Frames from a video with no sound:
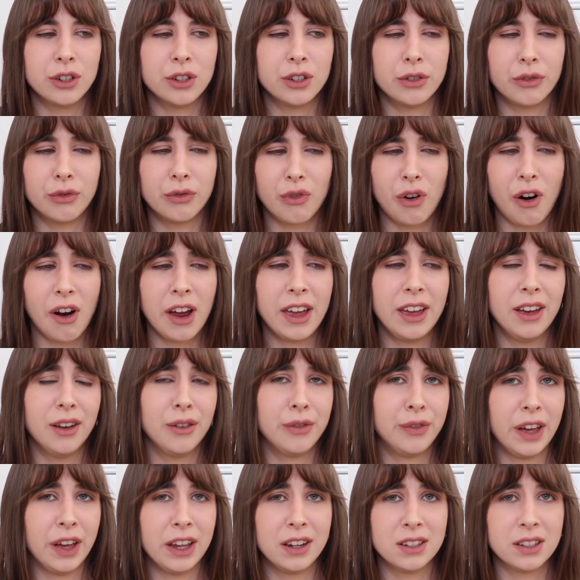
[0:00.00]
to write a
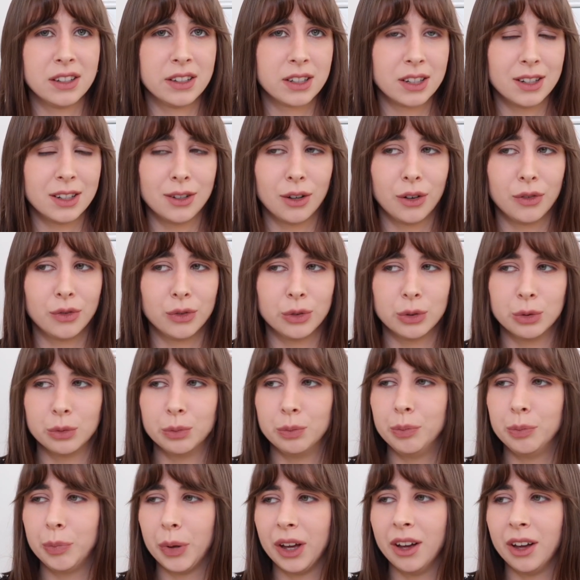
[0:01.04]
fantasy
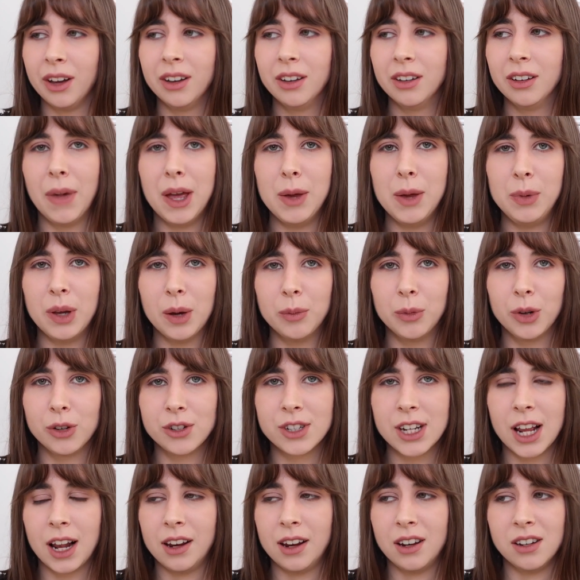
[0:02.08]
novel, but maybe I'm not
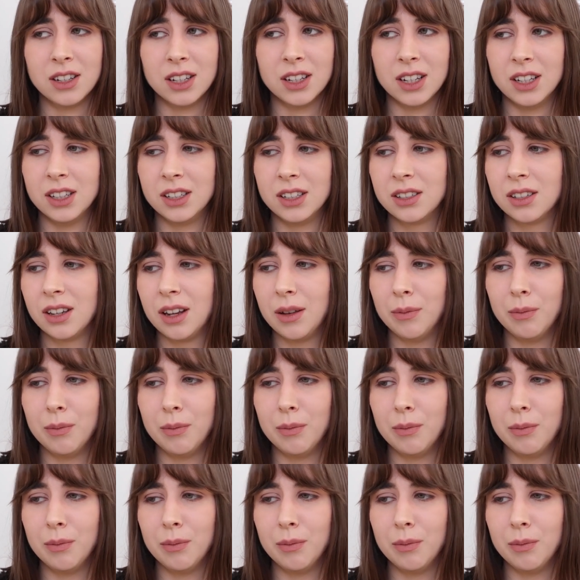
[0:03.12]
talented.